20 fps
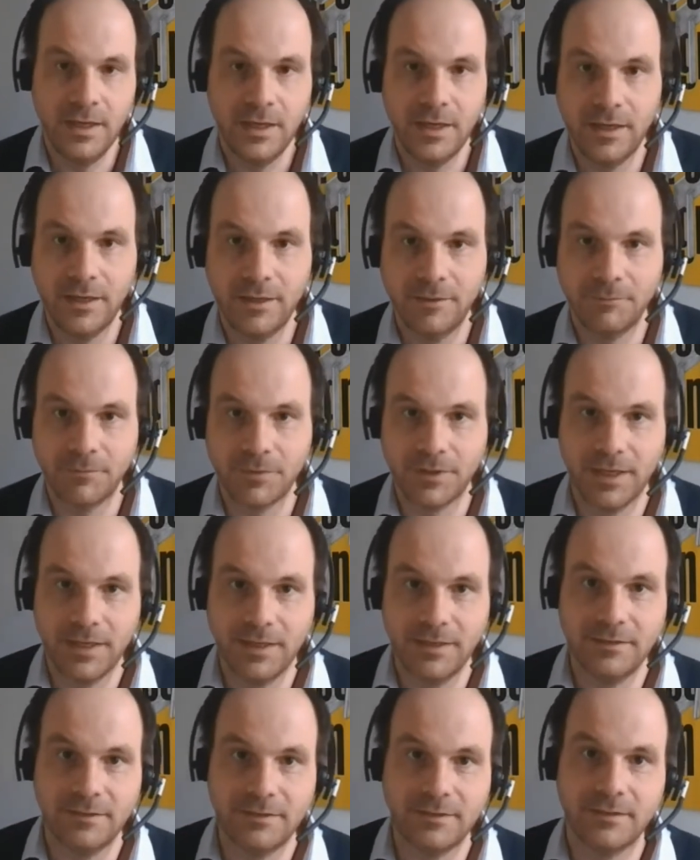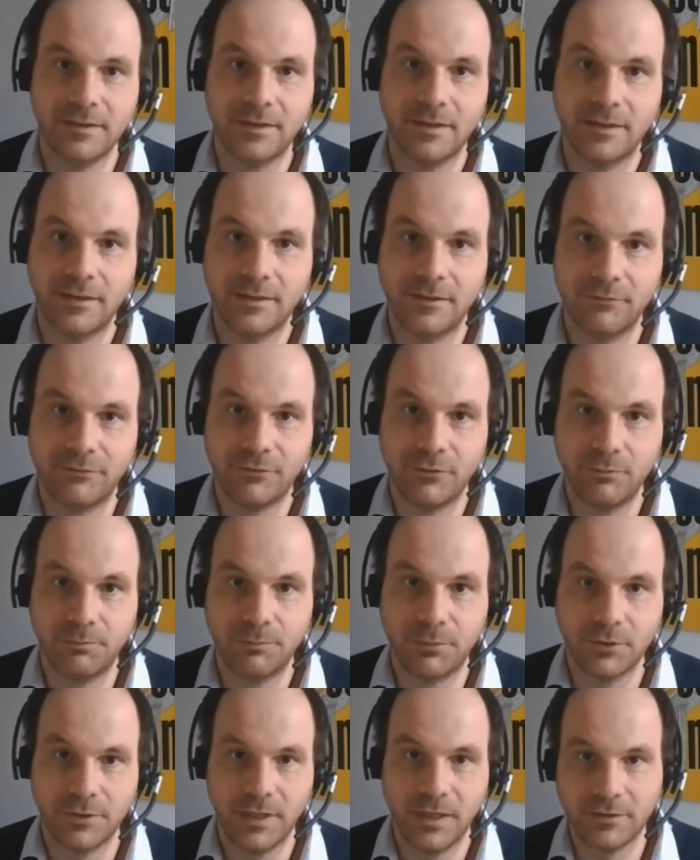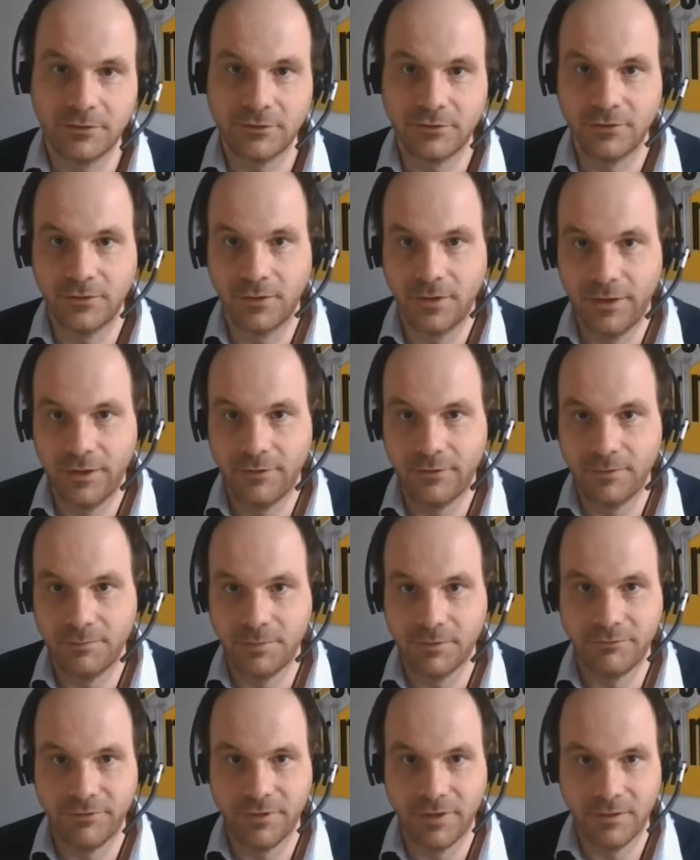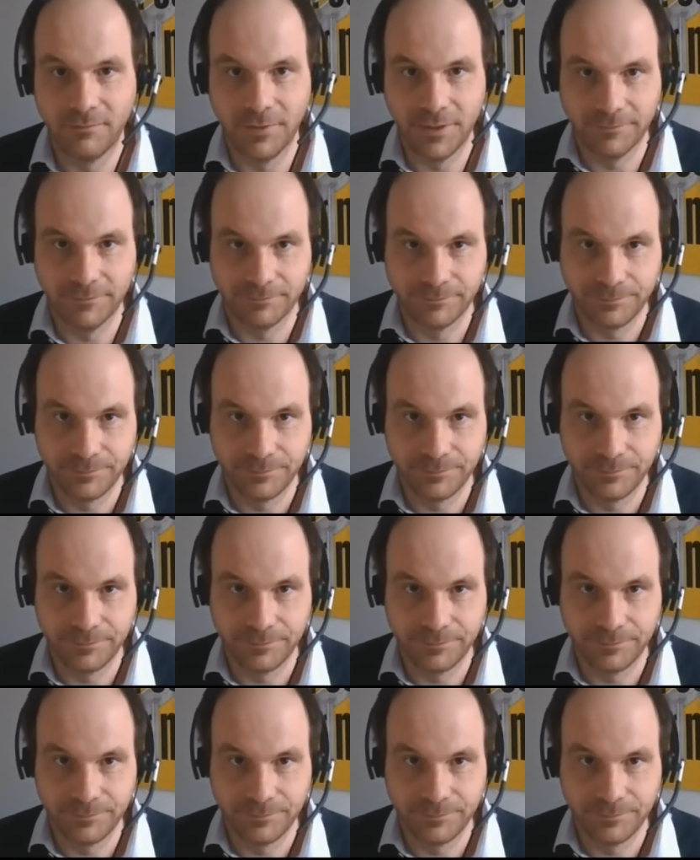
um, case uh, through production or arable farming.